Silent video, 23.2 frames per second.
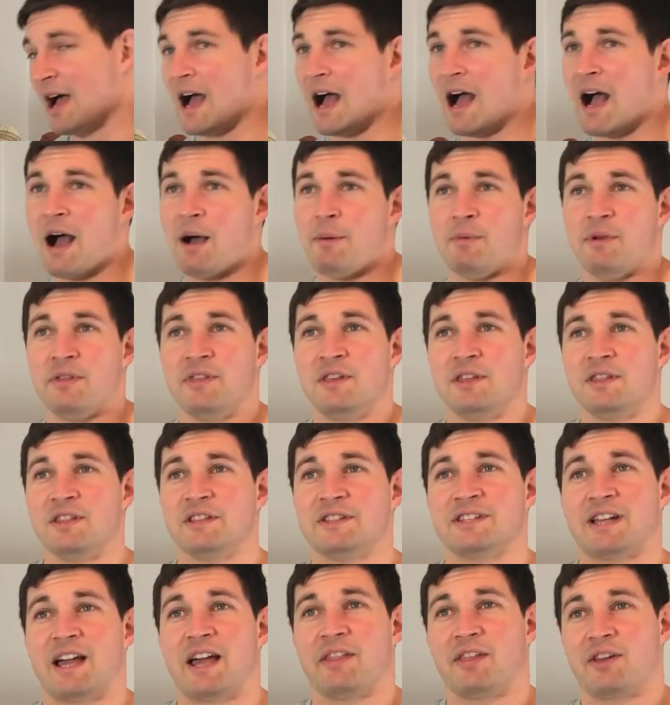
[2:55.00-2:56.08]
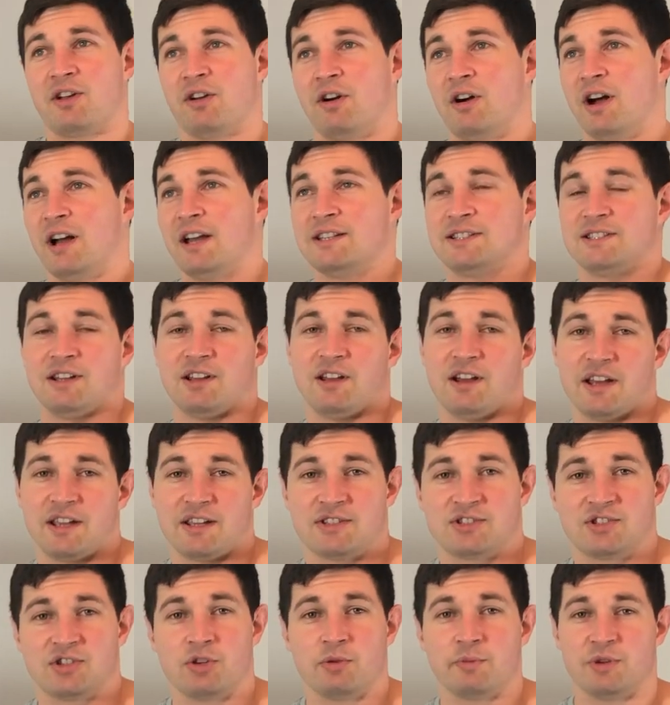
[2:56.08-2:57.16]
Um, and then there's other guys like
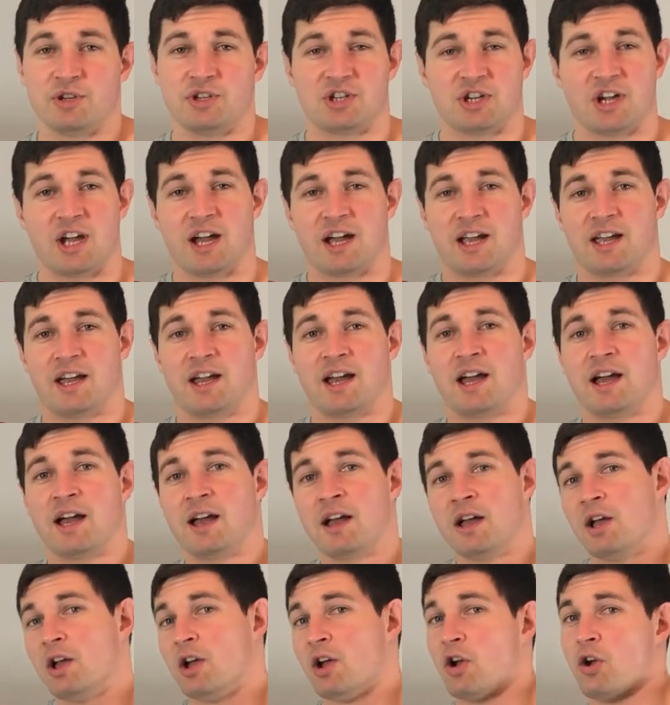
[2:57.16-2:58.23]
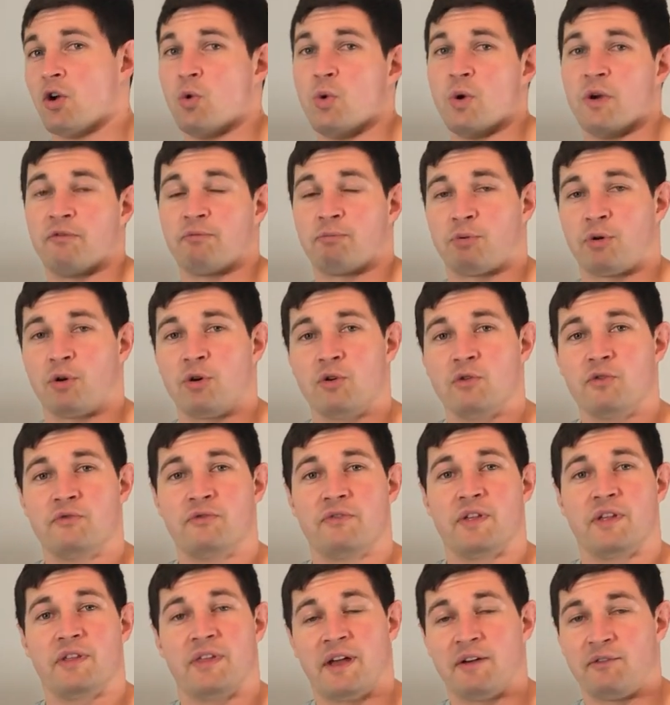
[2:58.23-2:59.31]
Soumya Sarkar who have
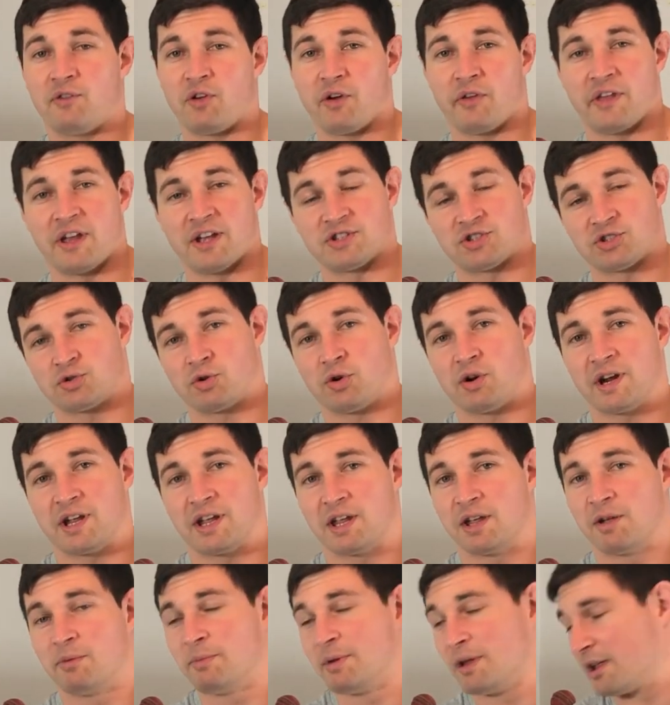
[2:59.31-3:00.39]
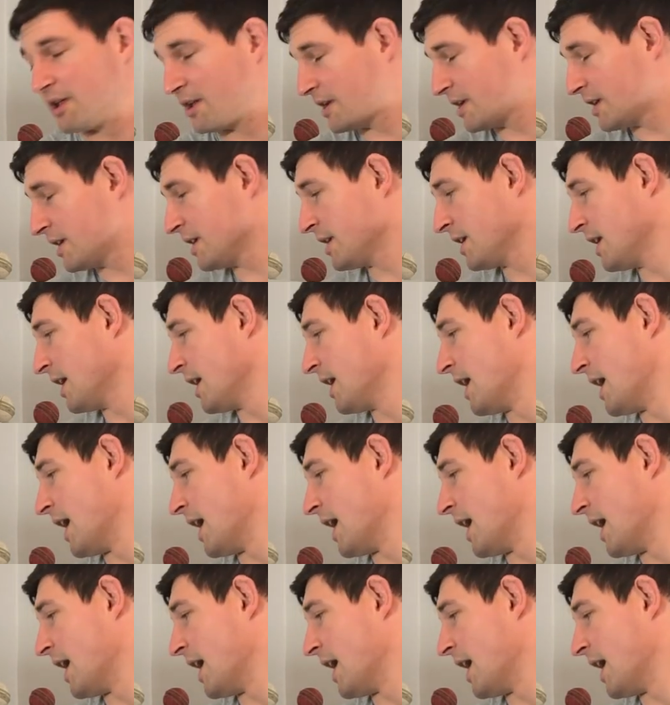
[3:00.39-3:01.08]
proved that they've got that striking ability.